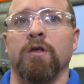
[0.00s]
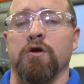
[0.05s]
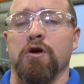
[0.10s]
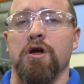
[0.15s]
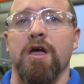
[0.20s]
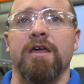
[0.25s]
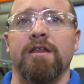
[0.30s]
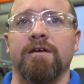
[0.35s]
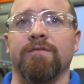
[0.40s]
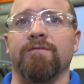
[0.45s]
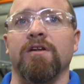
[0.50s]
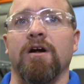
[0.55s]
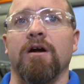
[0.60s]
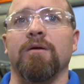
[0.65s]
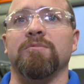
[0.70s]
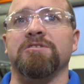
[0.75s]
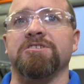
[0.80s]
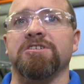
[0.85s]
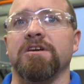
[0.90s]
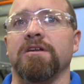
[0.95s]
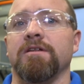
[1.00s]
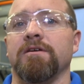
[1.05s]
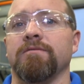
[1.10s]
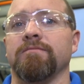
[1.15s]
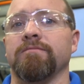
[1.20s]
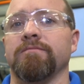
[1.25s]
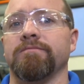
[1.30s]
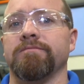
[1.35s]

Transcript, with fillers: creative in our machining.